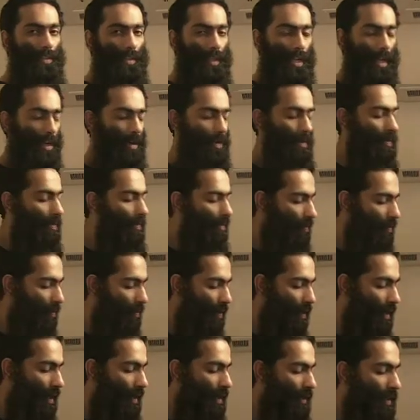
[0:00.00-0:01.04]
Now,
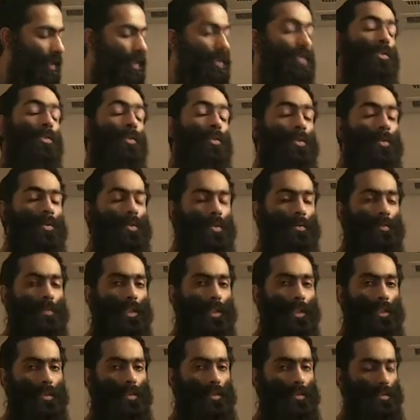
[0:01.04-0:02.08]
water that is tahur
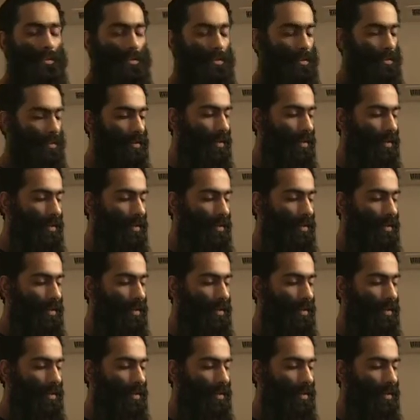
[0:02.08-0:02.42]
means